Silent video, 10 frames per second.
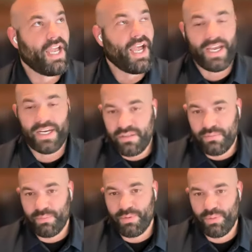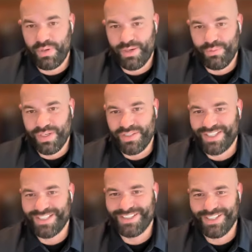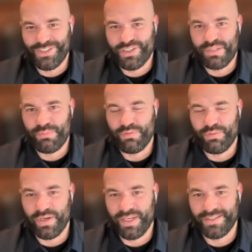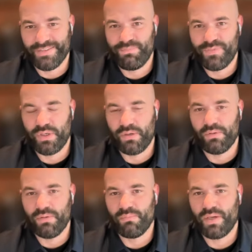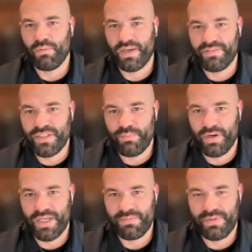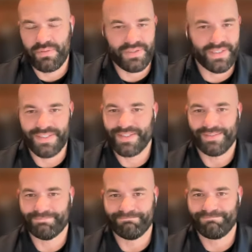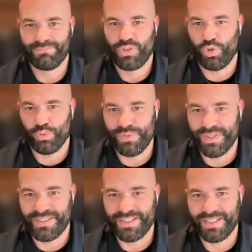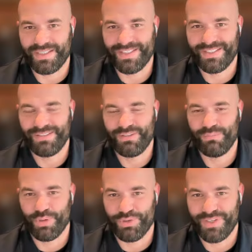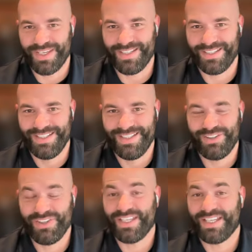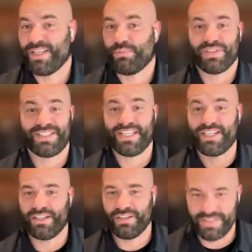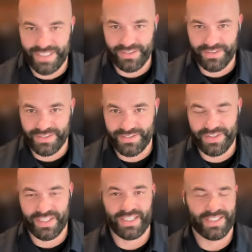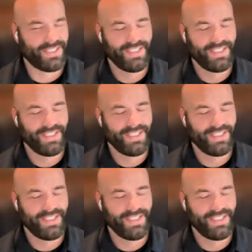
I actually remember where I was. I didn't tell you this beforehand. So my wife surprised me with this Coldplay tickets birthday thing, and we stayed in a hotel near the thing.